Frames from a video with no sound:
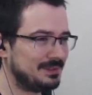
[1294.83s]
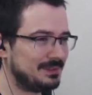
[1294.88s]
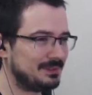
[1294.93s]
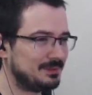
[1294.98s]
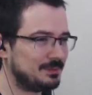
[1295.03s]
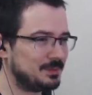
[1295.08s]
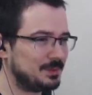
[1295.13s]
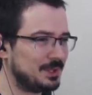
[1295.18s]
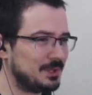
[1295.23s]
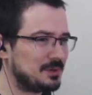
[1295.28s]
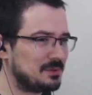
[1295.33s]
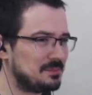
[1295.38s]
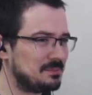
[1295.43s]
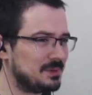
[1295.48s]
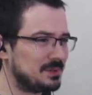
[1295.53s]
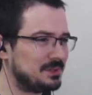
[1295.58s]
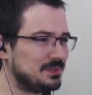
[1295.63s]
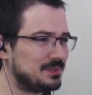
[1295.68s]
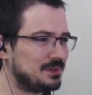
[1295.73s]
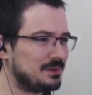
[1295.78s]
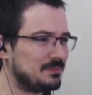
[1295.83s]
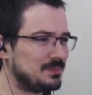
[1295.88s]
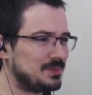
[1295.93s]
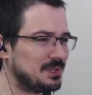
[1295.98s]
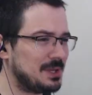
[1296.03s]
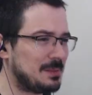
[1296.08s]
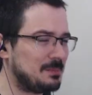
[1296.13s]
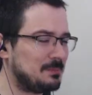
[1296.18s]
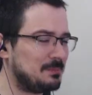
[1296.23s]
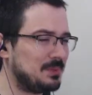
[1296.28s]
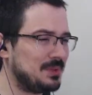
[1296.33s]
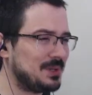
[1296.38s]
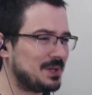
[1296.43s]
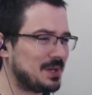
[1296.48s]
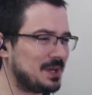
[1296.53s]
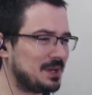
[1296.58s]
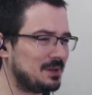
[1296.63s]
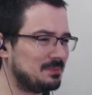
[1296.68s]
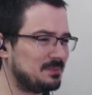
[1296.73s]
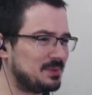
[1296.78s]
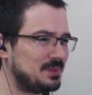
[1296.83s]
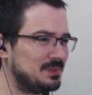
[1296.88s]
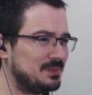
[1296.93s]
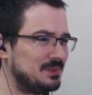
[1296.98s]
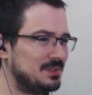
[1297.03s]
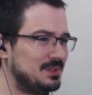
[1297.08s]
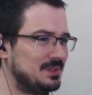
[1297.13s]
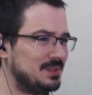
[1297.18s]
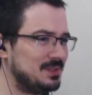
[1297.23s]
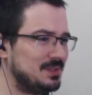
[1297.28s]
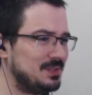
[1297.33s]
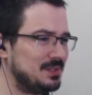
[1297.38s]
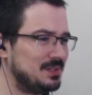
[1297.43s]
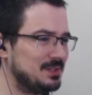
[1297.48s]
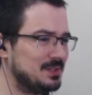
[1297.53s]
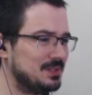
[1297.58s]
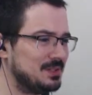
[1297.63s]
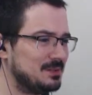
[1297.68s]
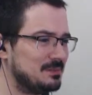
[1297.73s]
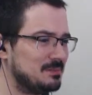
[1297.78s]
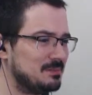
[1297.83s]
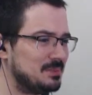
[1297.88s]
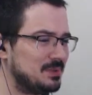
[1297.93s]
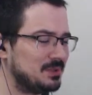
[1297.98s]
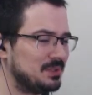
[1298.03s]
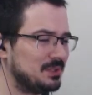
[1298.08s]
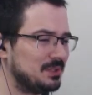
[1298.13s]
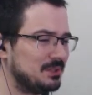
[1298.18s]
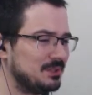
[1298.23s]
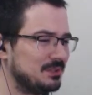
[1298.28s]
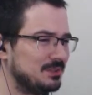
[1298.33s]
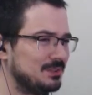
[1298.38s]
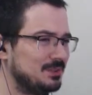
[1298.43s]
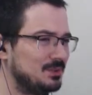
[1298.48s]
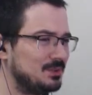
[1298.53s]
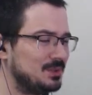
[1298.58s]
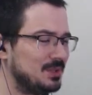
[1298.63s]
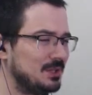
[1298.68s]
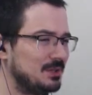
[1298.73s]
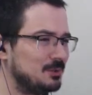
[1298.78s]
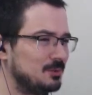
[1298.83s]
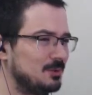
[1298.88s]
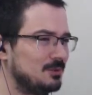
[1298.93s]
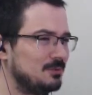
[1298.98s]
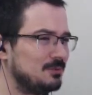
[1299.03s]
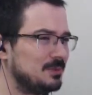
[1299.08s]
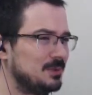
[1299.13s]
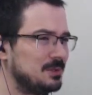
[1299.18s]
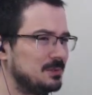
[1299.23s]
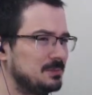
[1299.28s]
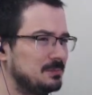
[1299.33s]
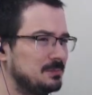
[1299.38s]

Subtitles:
When I come back here, I'm gonna pick up the portal to take it with me